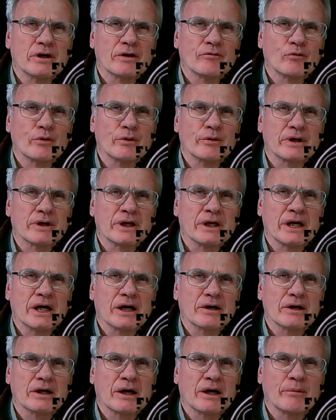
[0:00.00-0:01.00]
If we
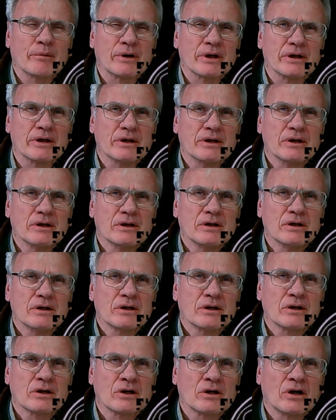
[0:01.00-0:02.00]
count how many
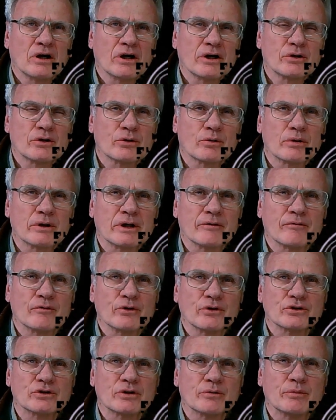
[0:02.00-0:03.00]
contour
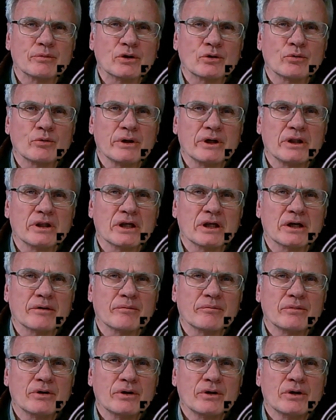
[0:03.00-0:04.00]
intervals are between
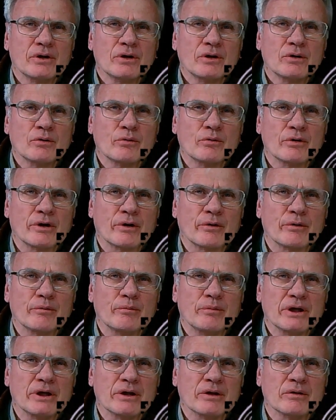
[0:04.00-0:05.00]
them,
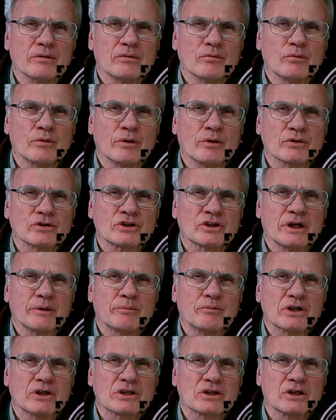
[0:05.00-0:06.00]
we'll skip
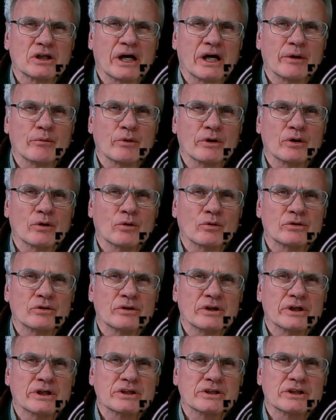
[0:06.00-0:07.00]
this line, we go to
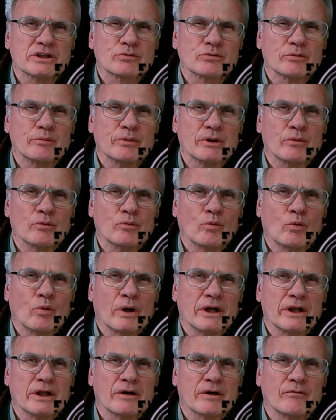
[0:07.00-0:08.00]
this would be
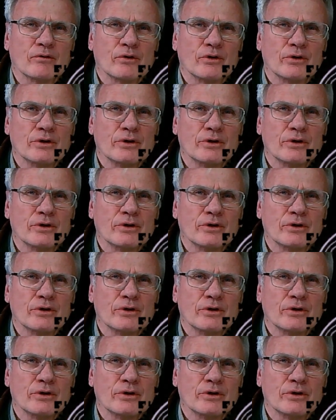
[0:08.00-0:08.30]
one interval,